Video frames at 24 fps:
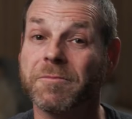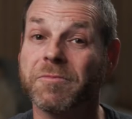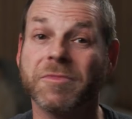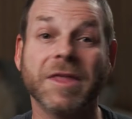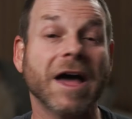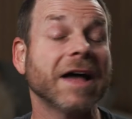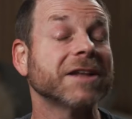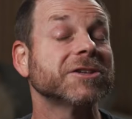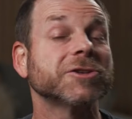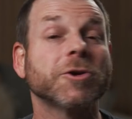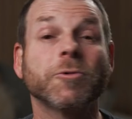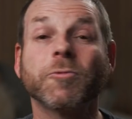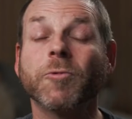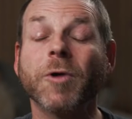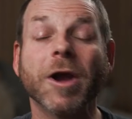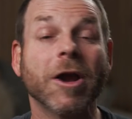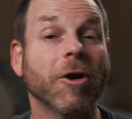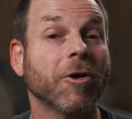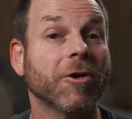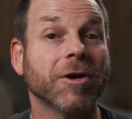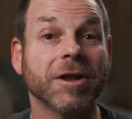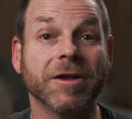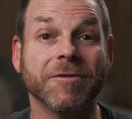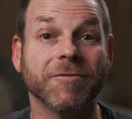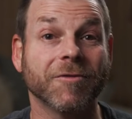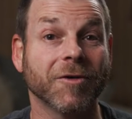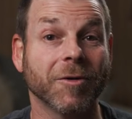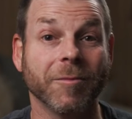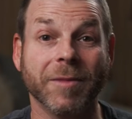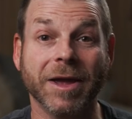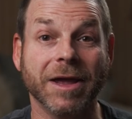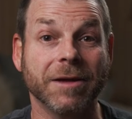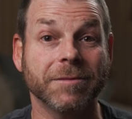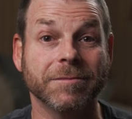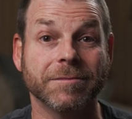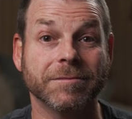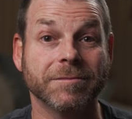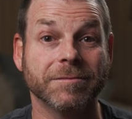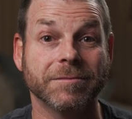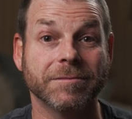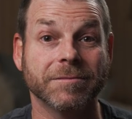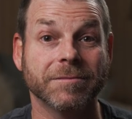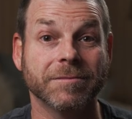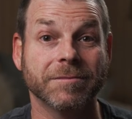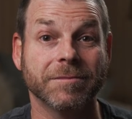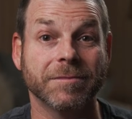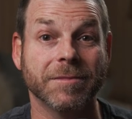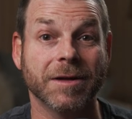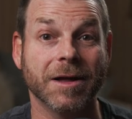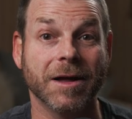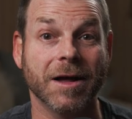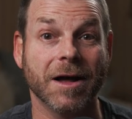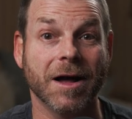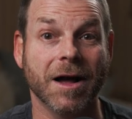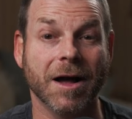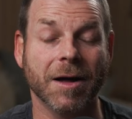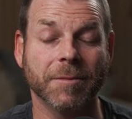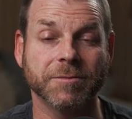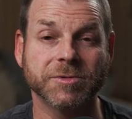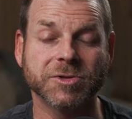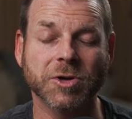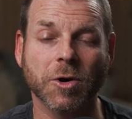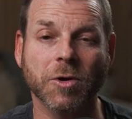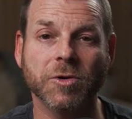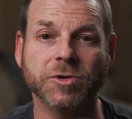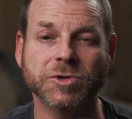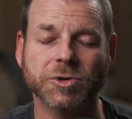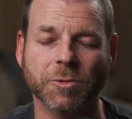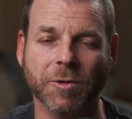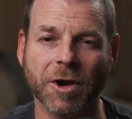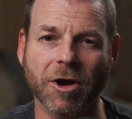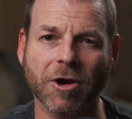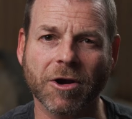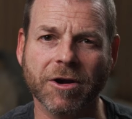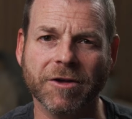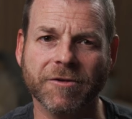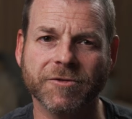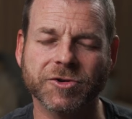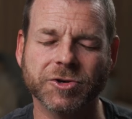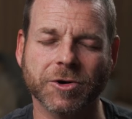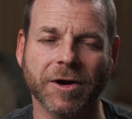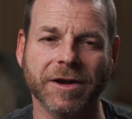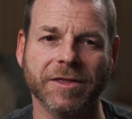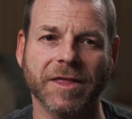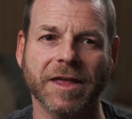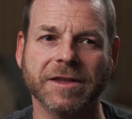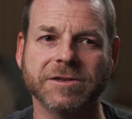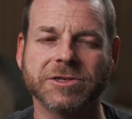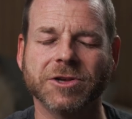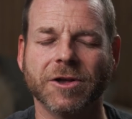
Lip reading: that's a rarity for me. So we already have shrunk that.